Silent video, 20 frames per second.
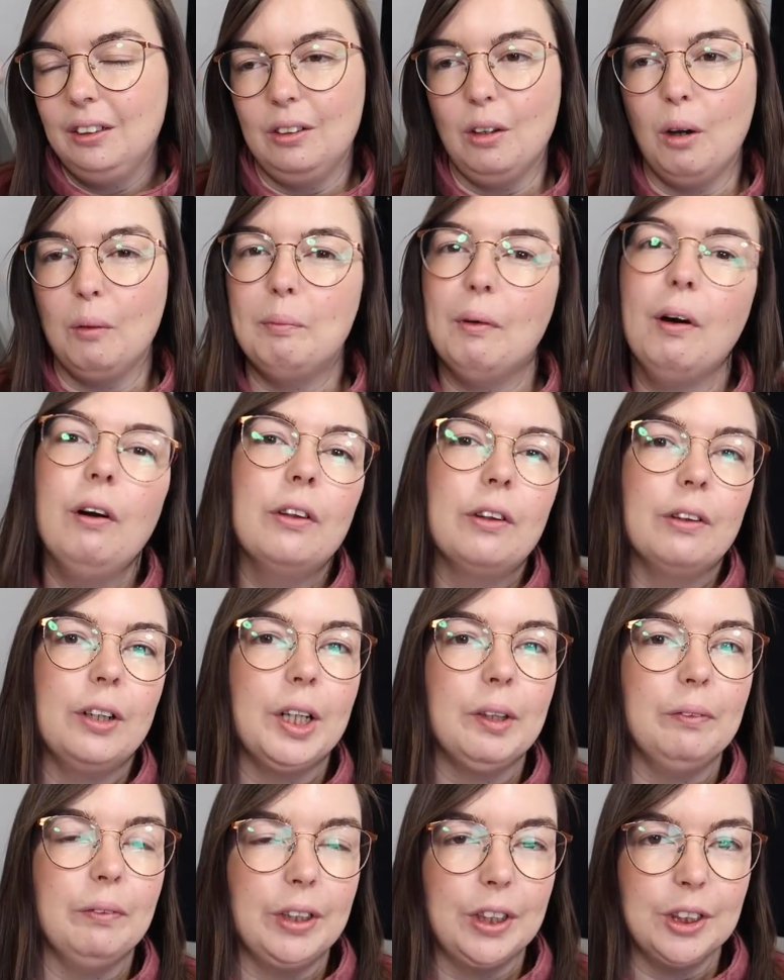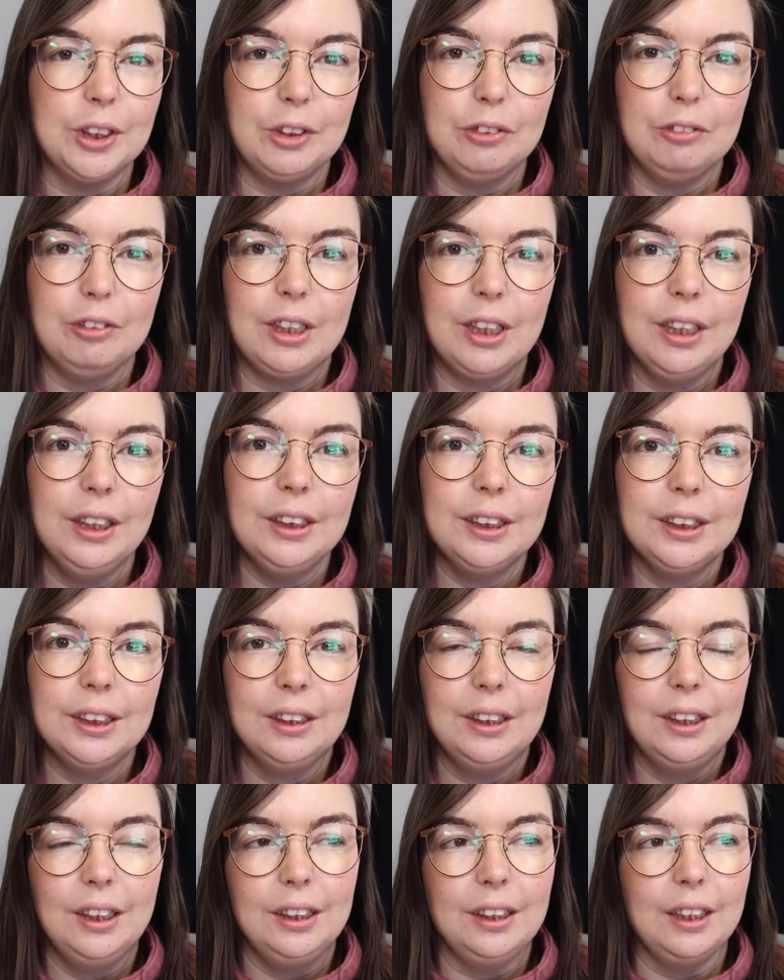not bothering with a suitcase,
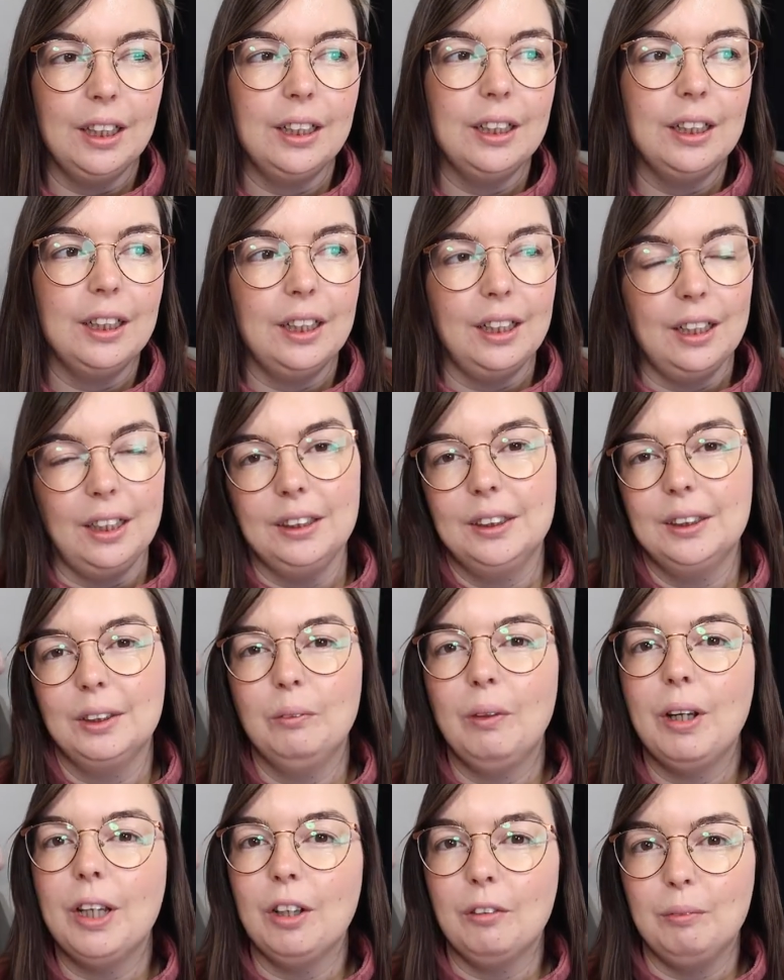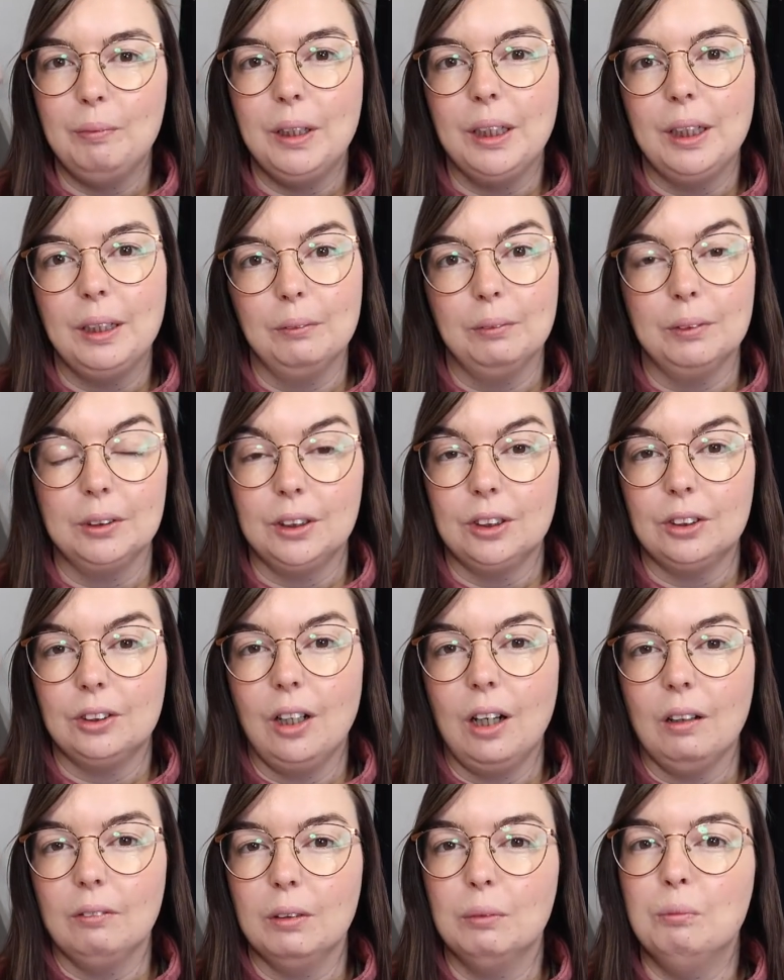then it's a way of being able to
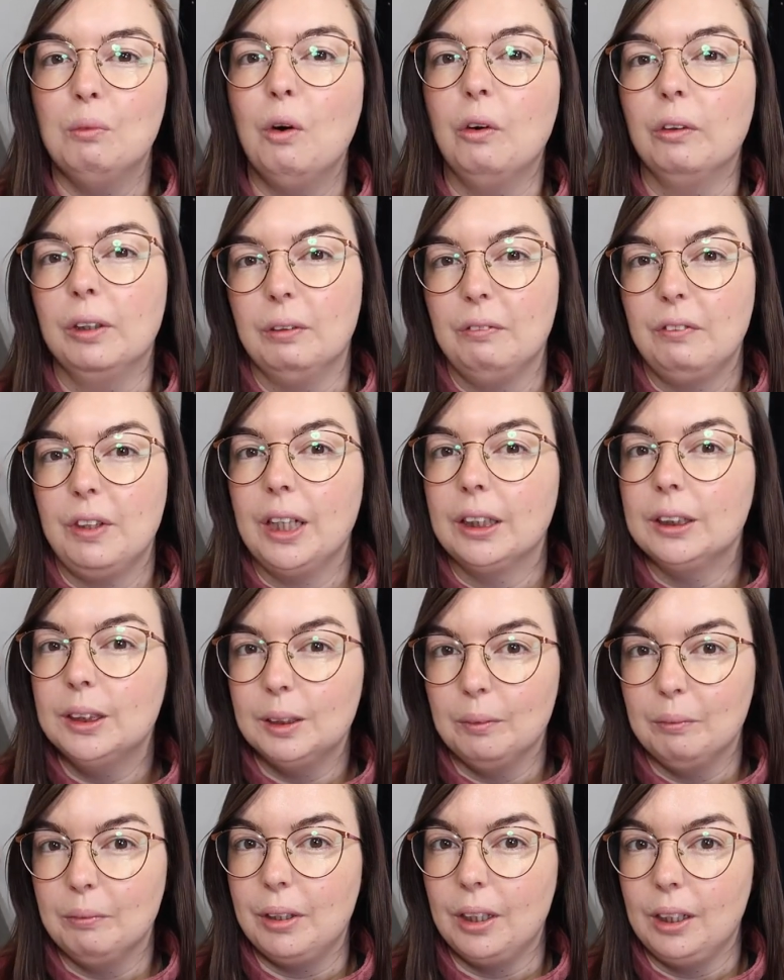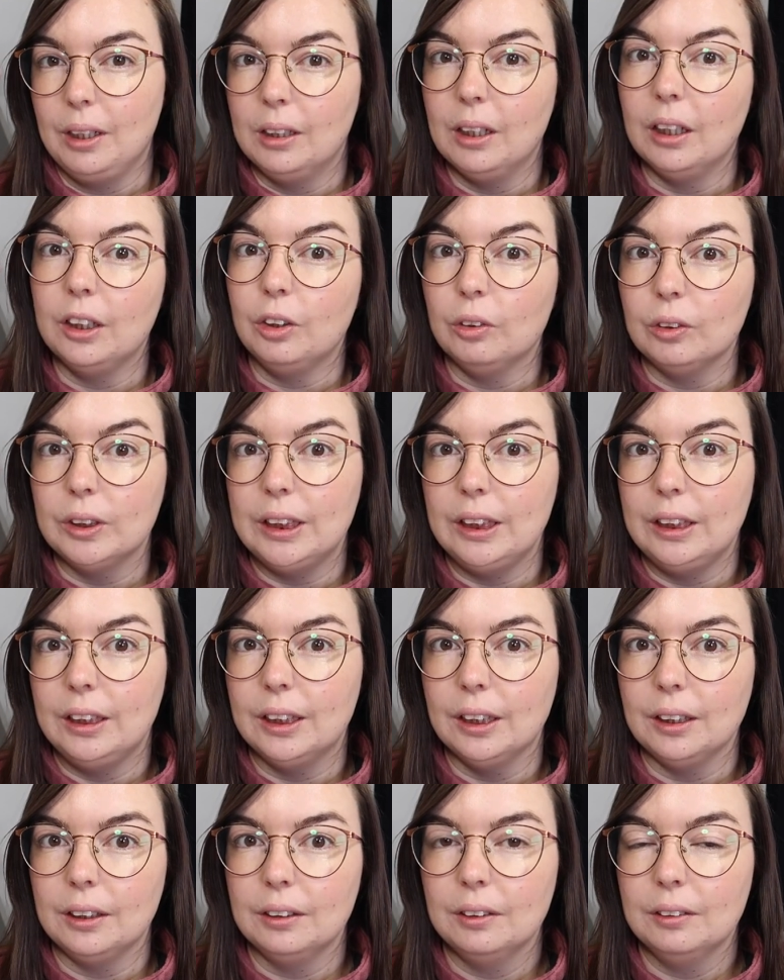travel more if that's something that you're
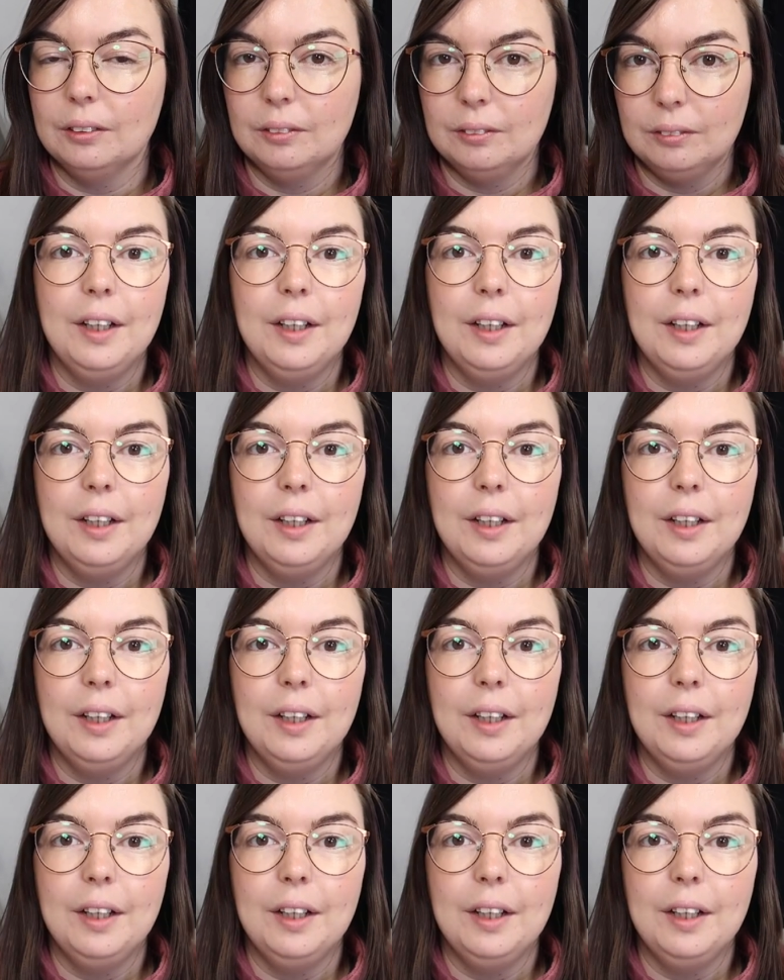seeking.